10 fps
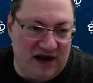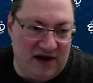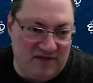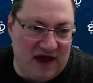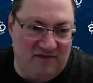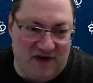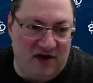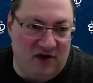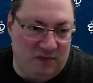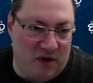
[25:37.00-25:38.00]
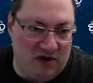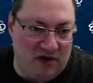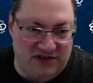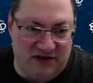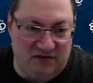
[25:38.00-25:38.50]
And then I've got vendor
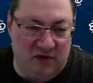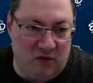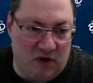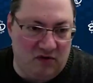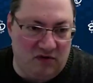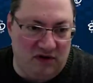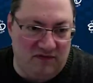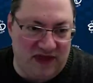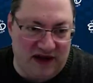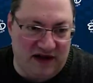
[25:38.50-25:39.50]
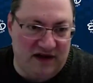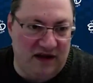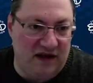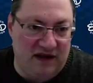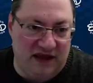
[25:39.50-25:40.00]
partners that we work with that
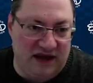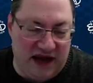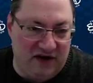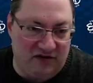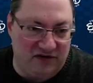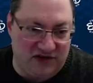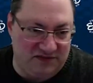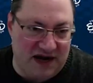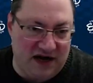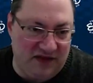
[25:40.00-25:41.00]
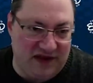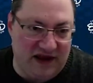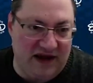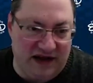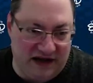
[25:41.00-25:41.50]
can handle just about
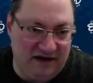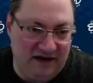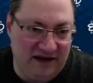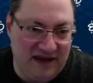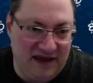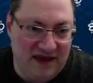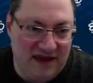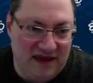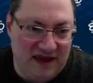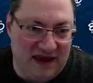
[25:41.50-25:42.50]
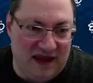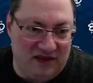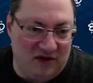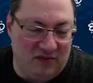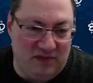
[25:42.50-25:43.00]
anything I need. And